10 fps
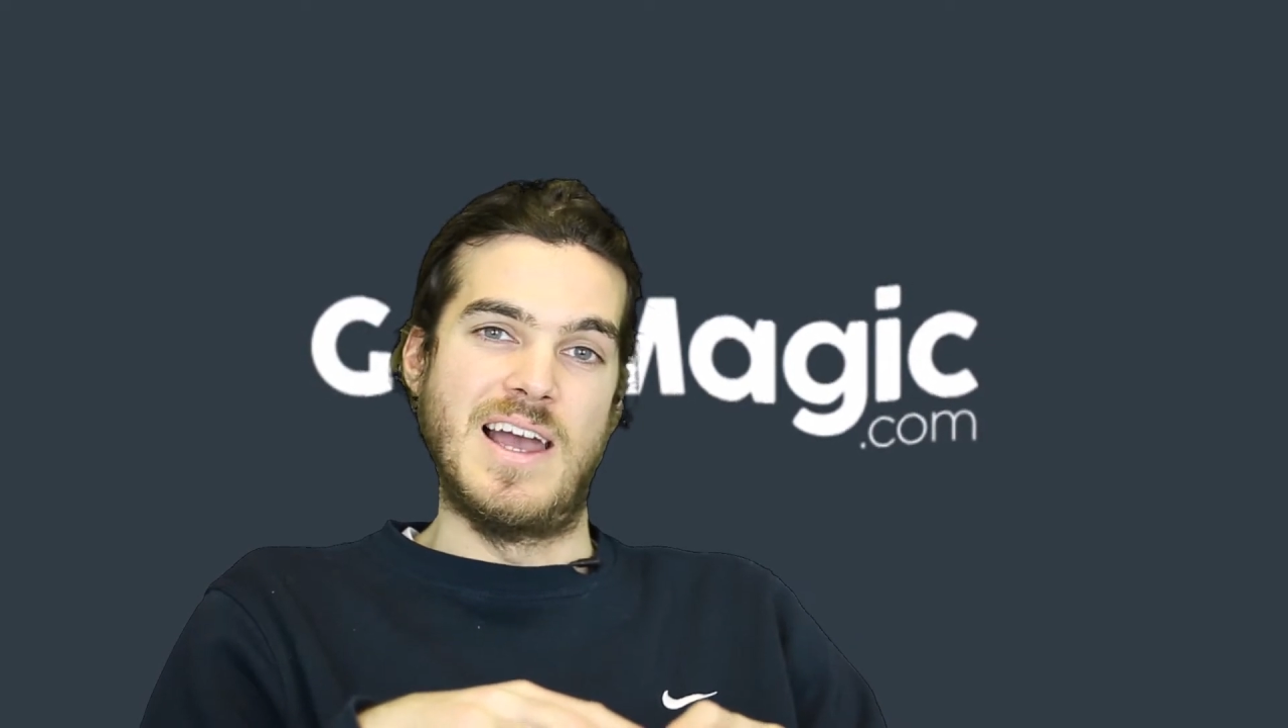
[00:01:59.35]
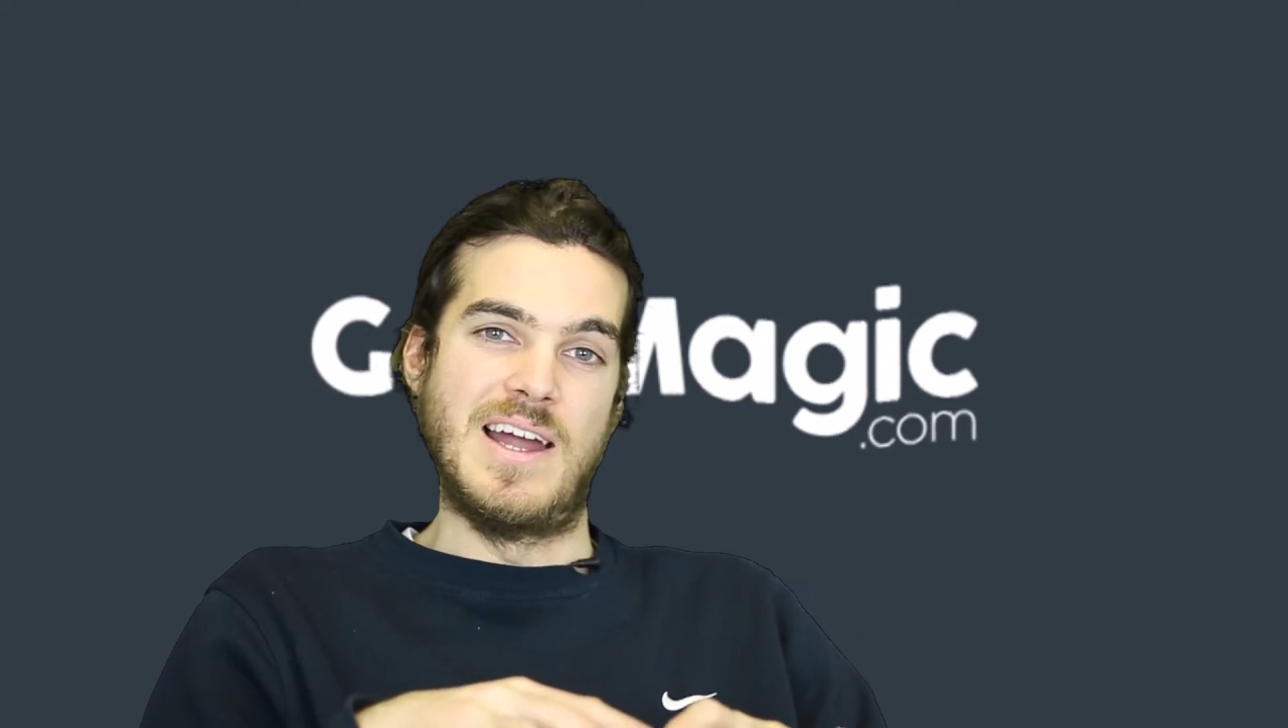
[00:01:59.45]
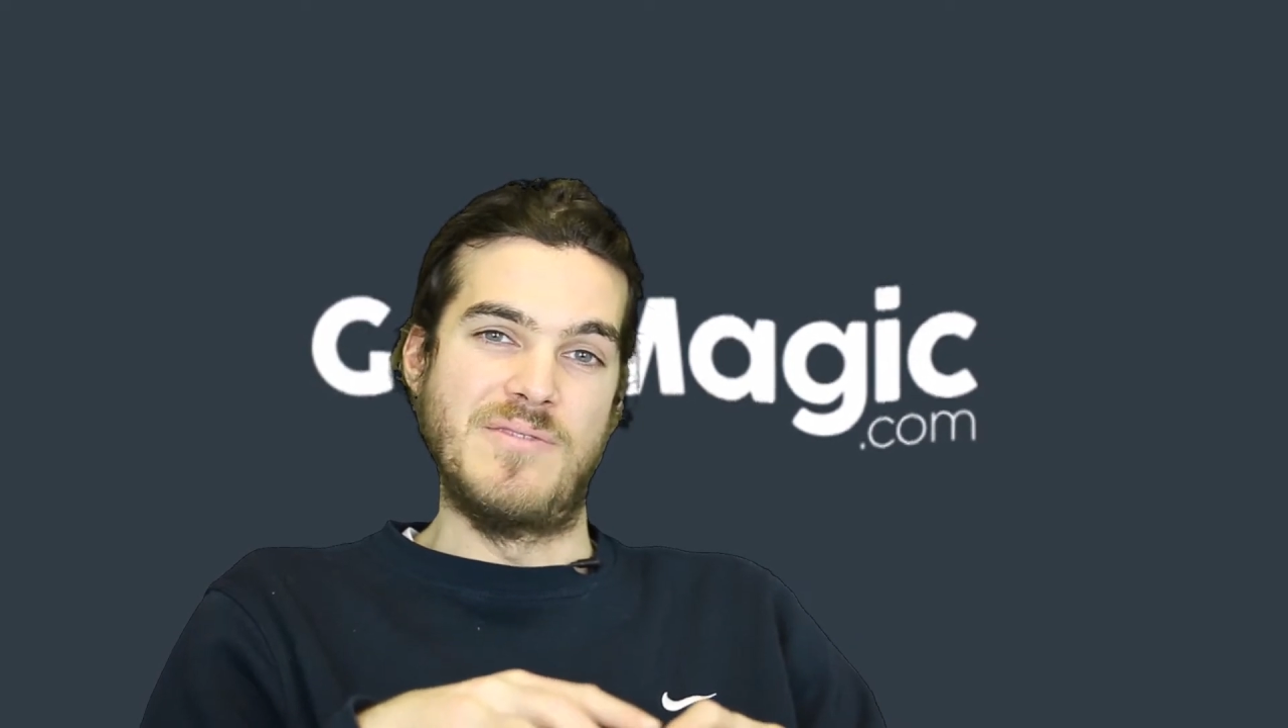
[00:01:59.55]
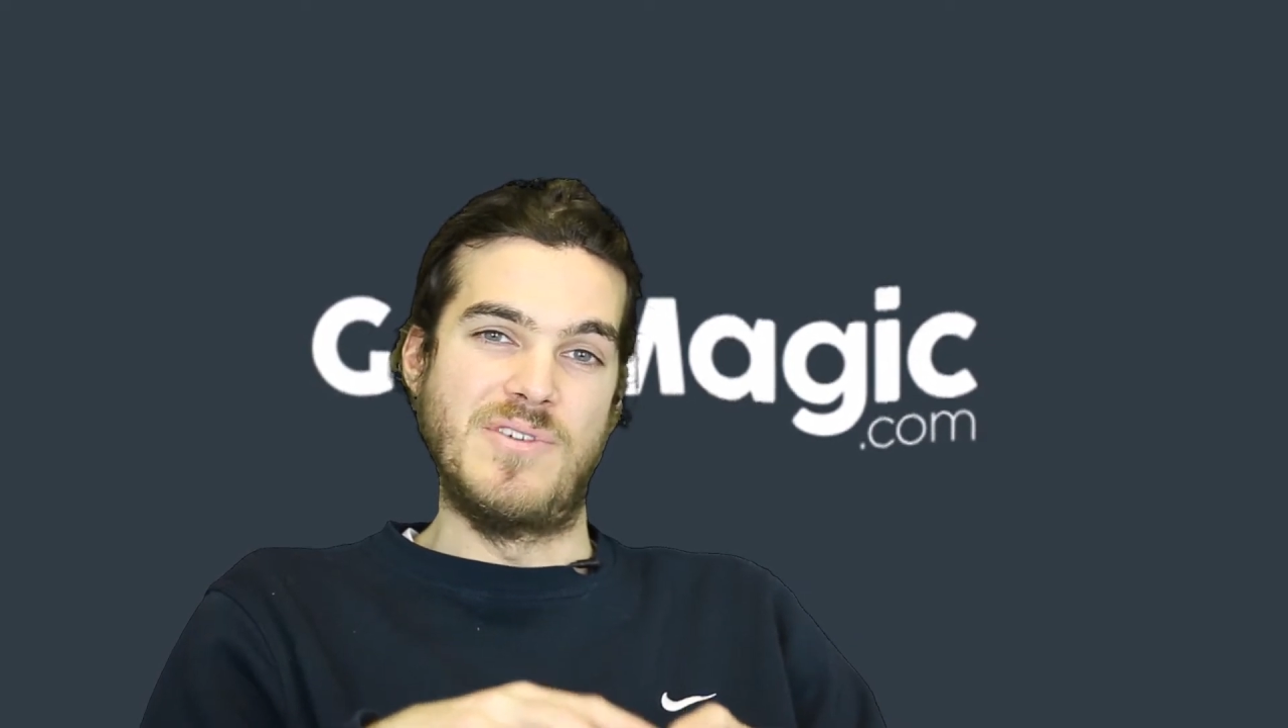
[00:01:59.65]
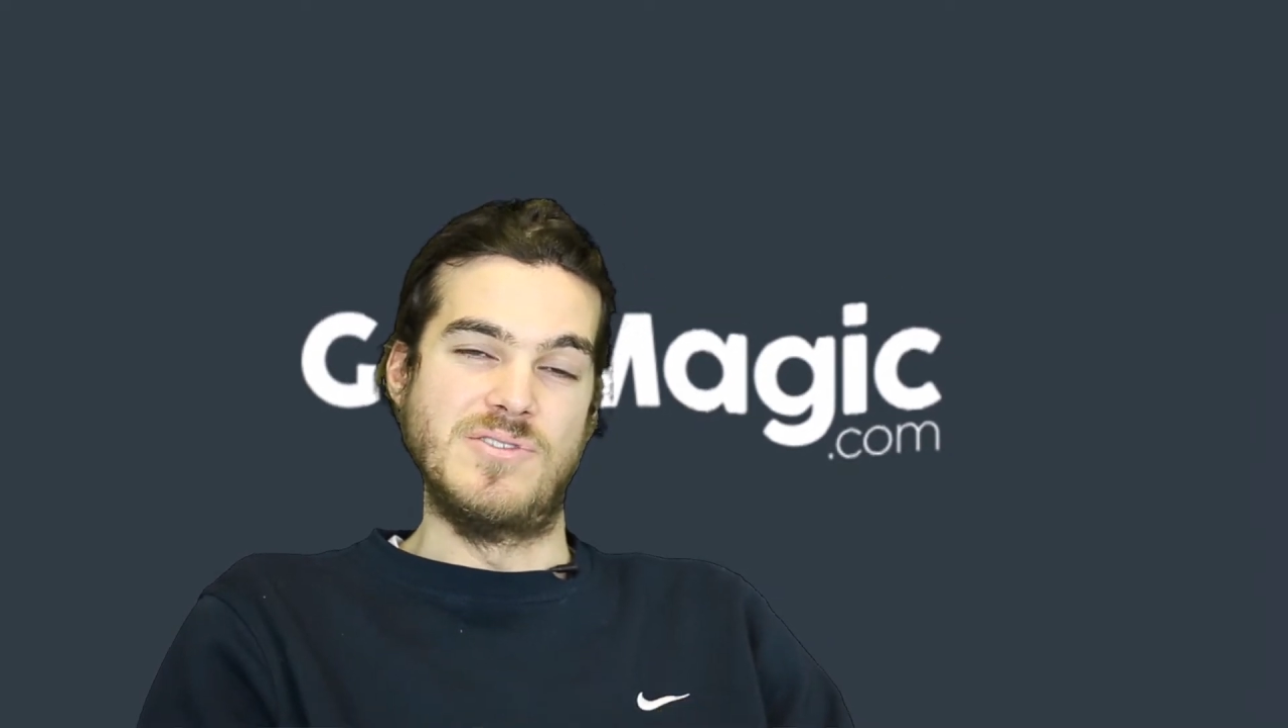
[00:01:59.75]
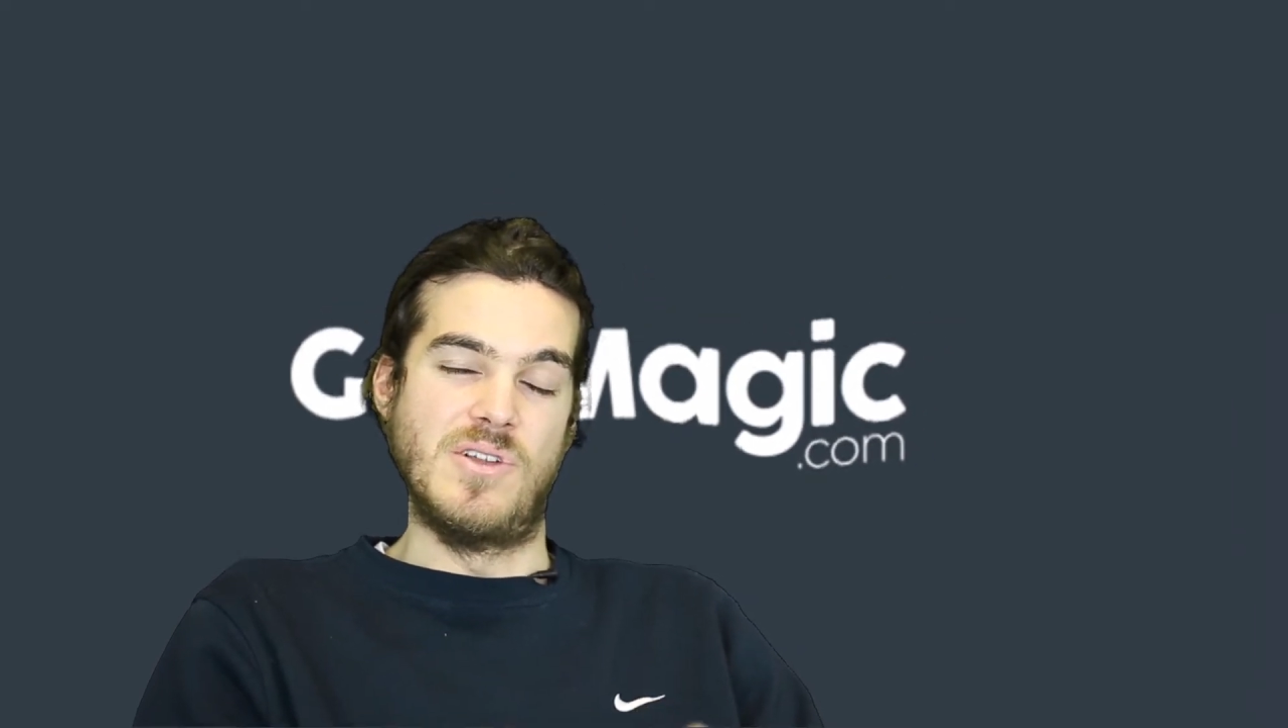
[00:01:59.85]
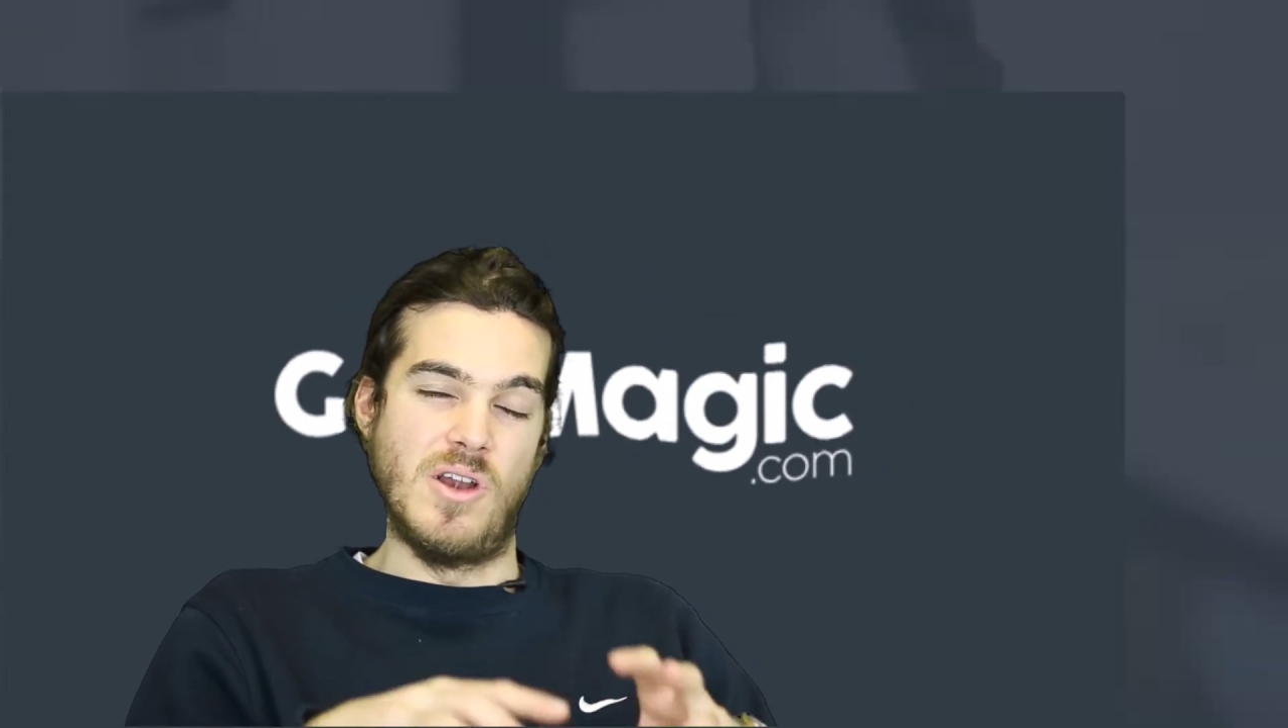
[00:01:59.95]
and it feels a